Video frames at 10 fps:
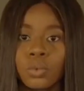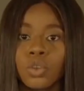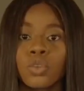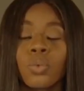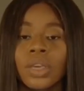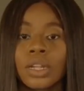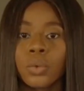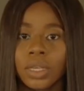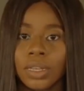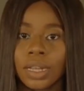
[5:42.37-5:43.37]
is what we are
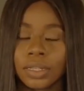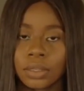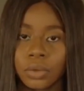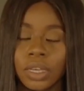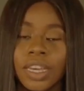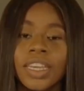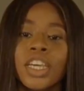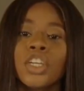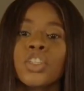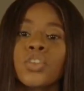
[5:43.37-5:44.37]
looking at,
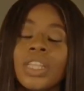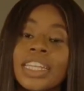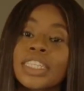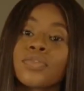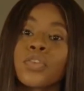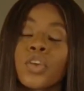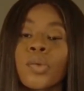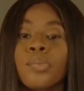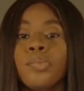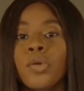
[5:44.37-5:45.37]
okay? So that is for
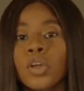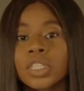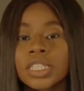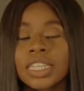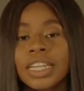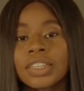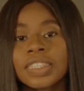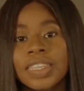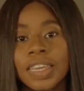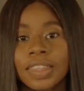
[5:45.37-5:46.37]
your bust. Now
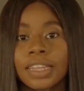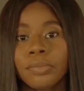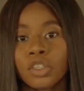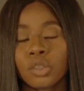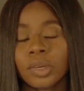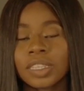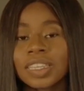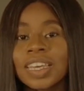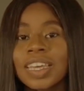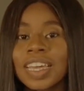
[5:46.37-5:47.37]
take that
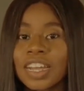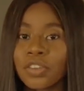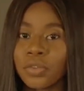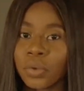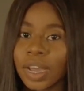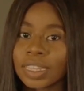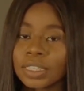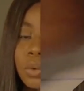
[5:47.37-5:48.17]
measurement and write